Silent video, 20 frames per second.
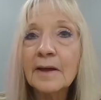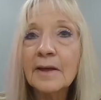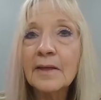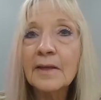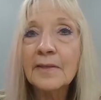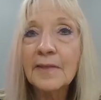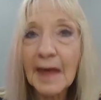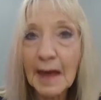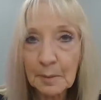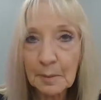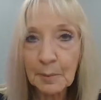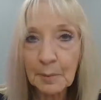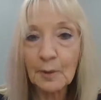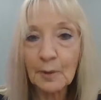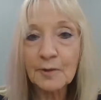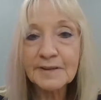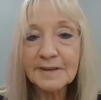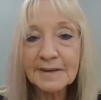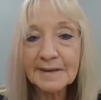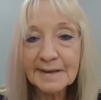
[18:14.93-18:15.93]
that
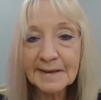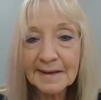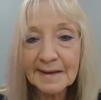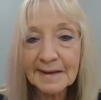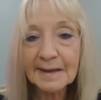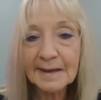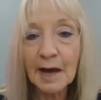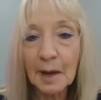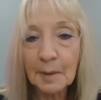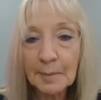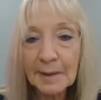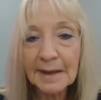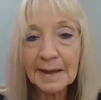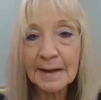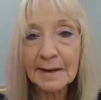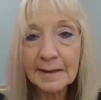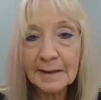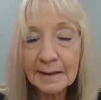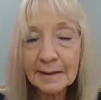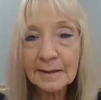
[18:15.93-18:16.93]
person can come
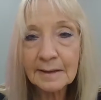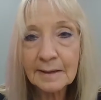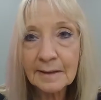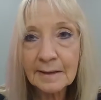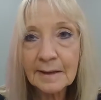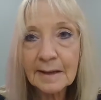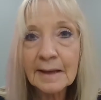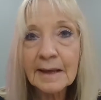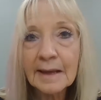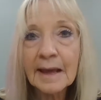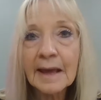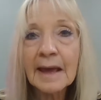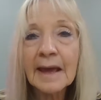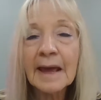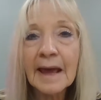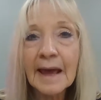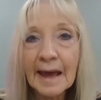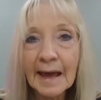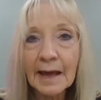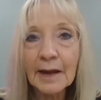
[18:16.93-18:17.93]
in
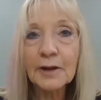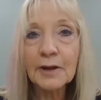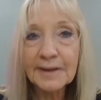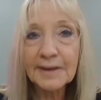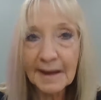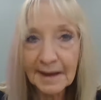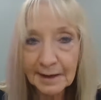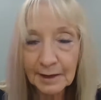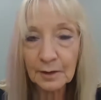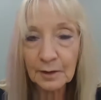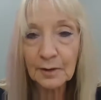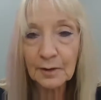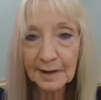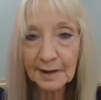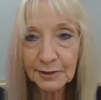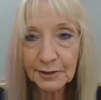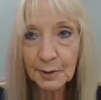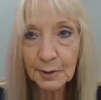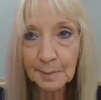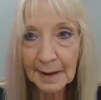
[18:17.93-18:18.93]
and take a look
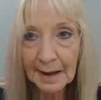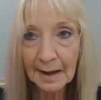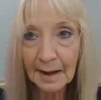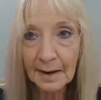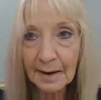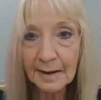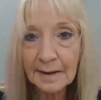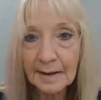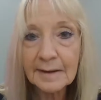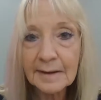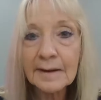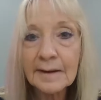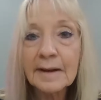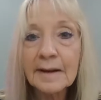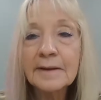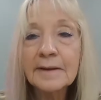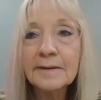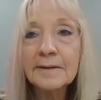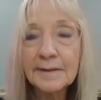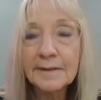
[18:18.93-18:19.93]
at their ballot,
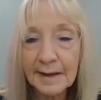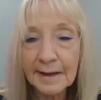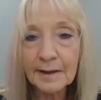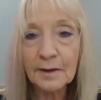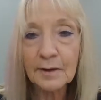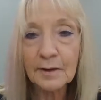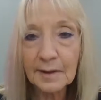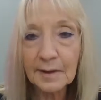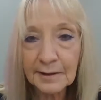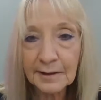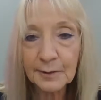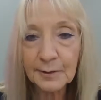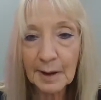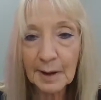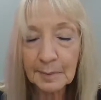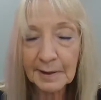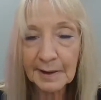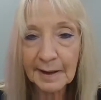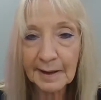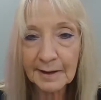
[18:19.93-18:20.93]
take a look at their
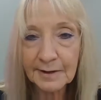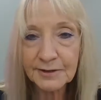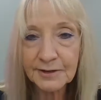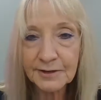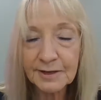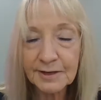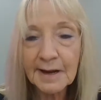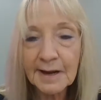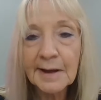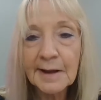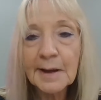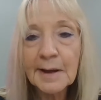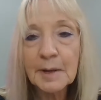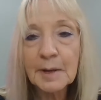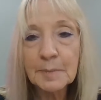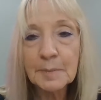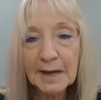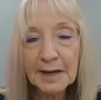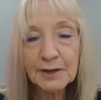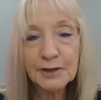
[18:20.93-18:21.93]
application,
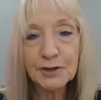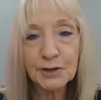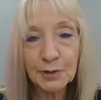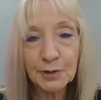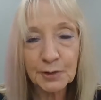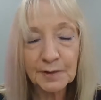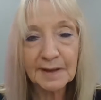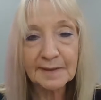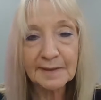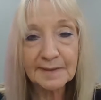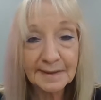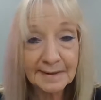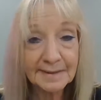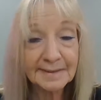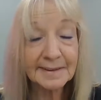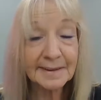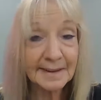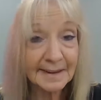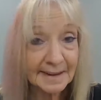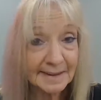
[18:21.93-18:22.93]
and make sure that
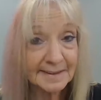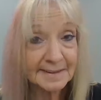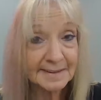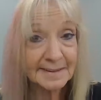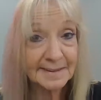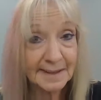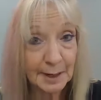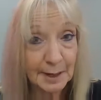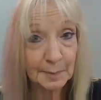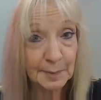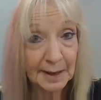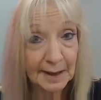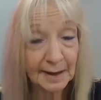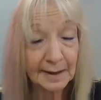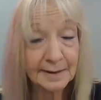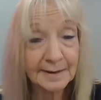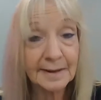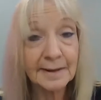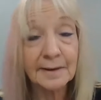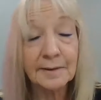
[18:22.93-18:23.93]
this is they
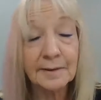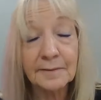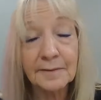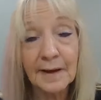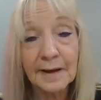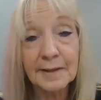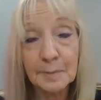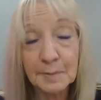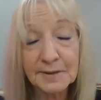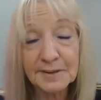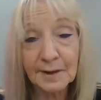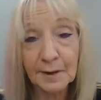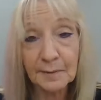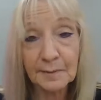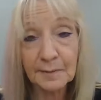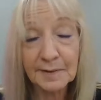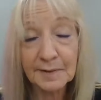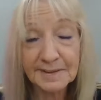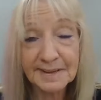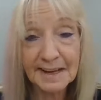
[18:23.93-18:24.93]
identify
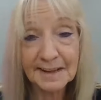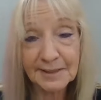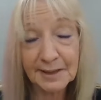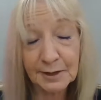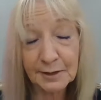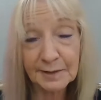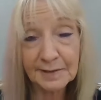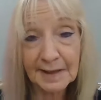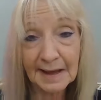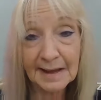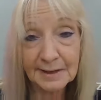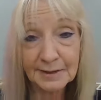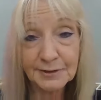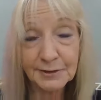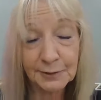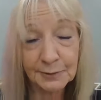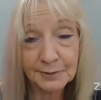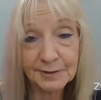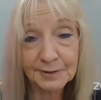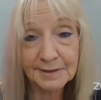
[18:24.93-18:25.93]
themselves as that is
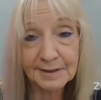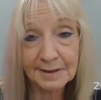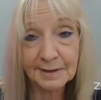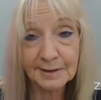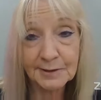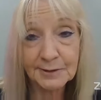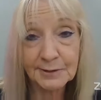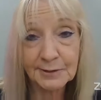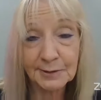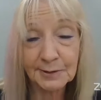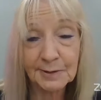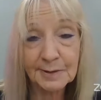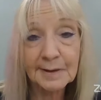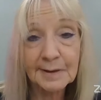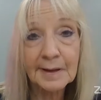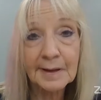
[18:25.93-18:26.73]
their signature.